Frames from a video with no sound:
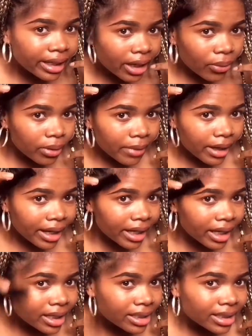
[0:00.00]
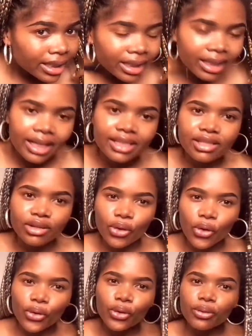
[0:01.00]
like when my hair is like nice and
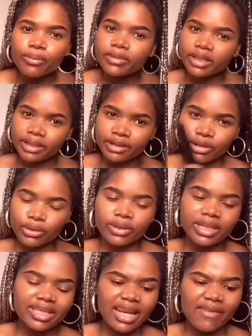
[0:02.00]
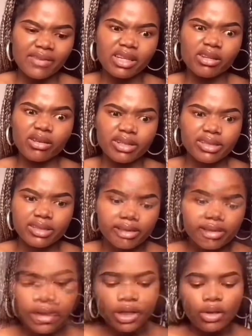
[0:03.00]
combed and, you know, it doesn't have any knots.
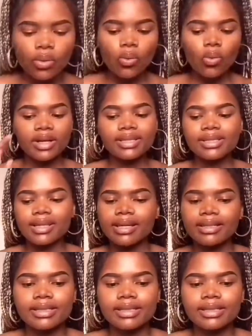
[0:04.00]
So then once that is